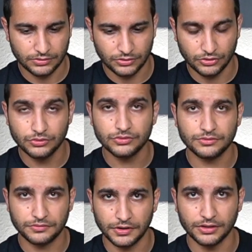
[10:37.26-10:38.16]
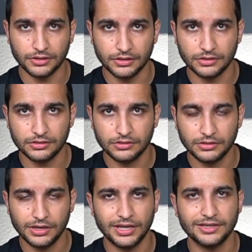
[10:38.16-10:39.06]
user friendly
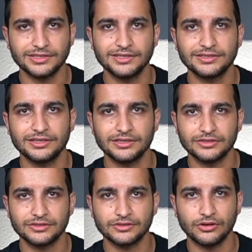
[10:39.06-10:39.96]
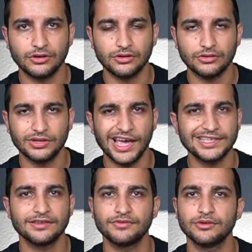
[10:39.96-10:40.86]
and as easy to install
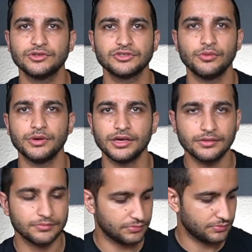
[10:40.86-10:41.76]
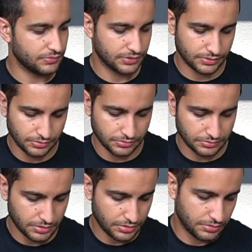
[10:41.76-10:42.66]
as if it was OEM.
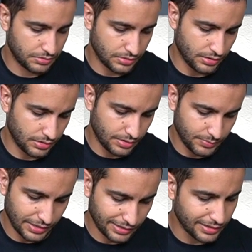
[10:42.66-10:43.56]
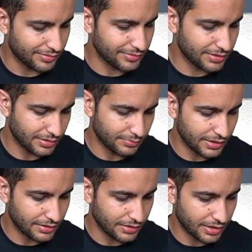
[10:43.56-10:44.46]
So, uh, I mean, I can't really
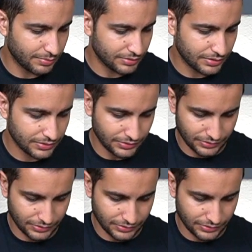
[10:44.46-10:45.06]
complain a lot about this.